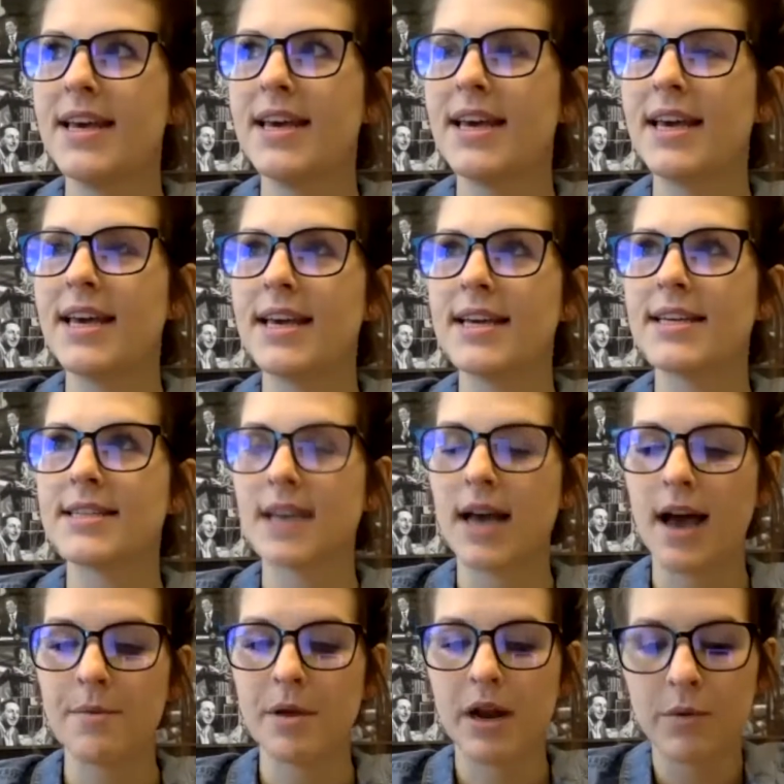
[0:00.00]
is,
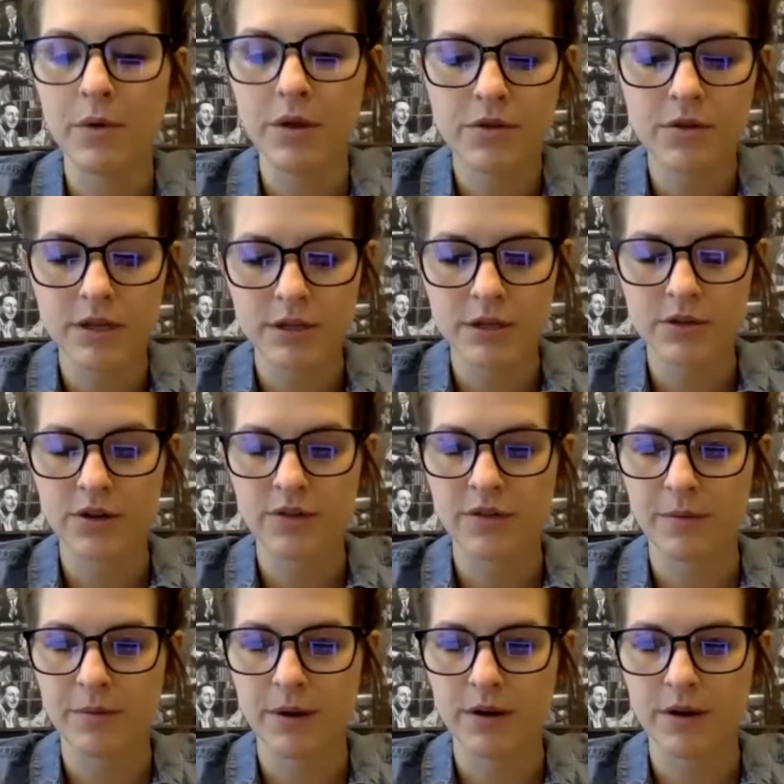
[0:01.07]
I mean, I went through this
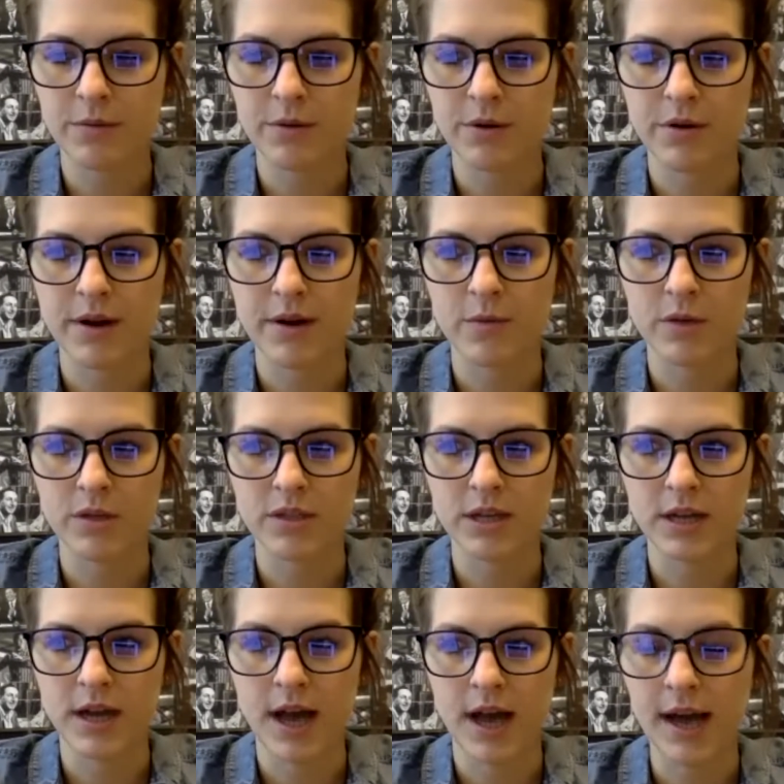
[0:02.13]
certified partner program, which
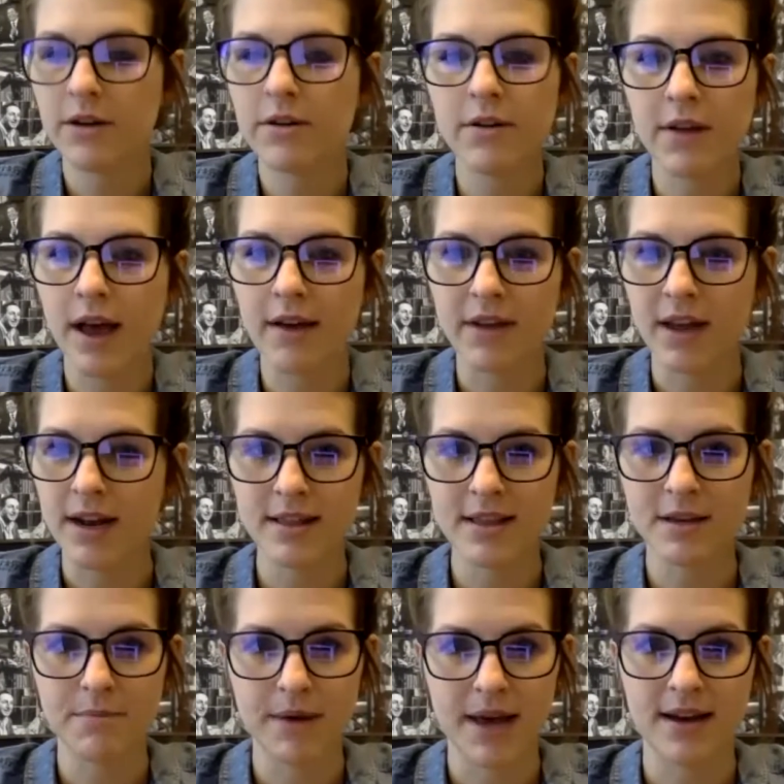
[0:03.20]
I don't have
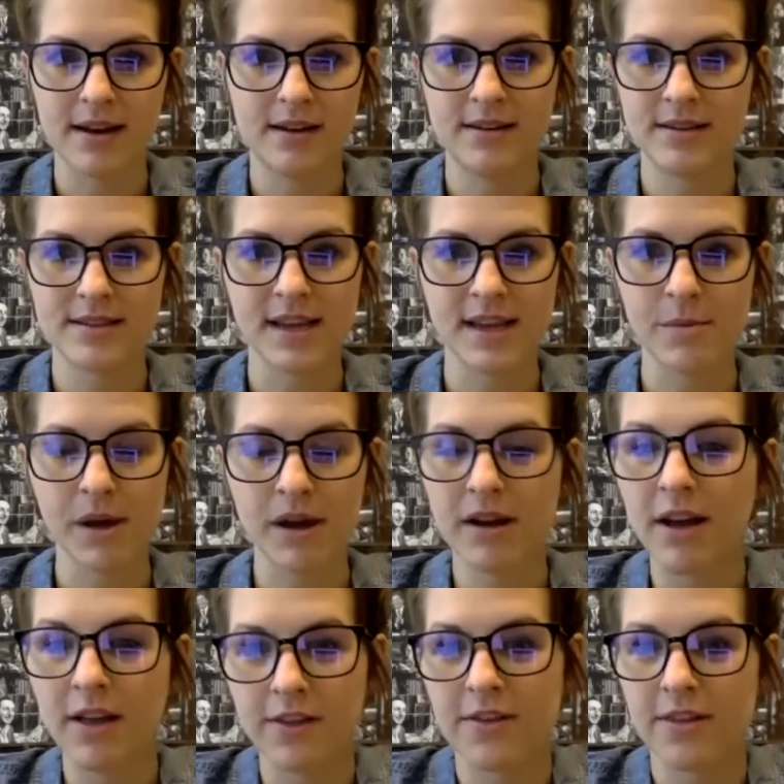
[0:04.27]
anything bad to say about it
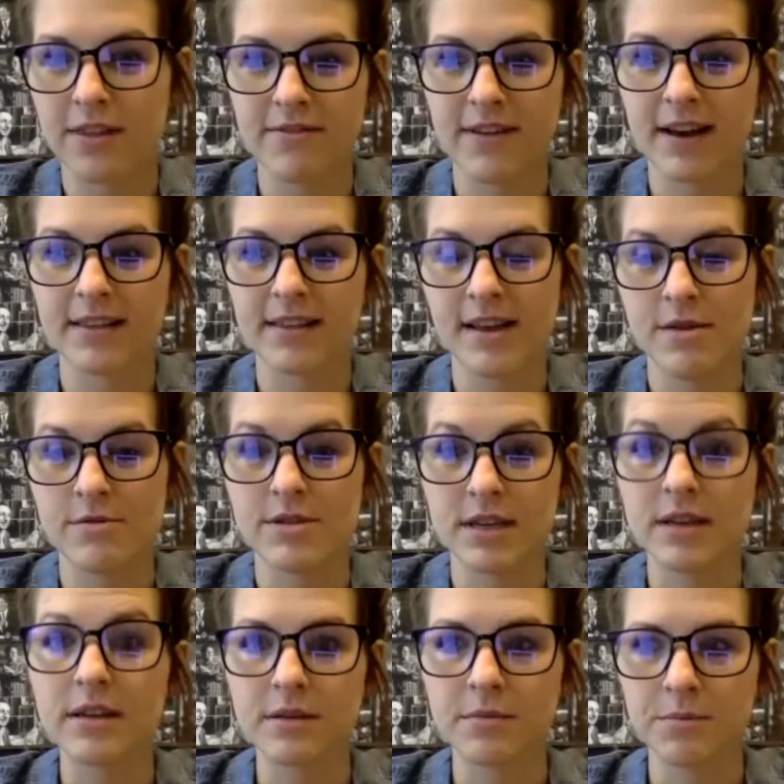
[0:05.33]
other than the fact that it was
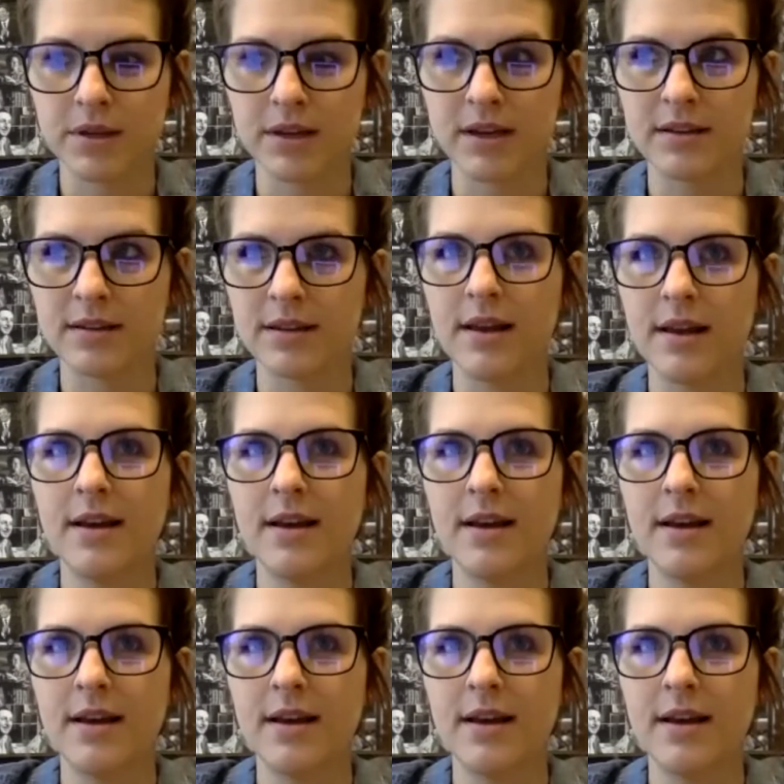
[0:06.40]
incomplete.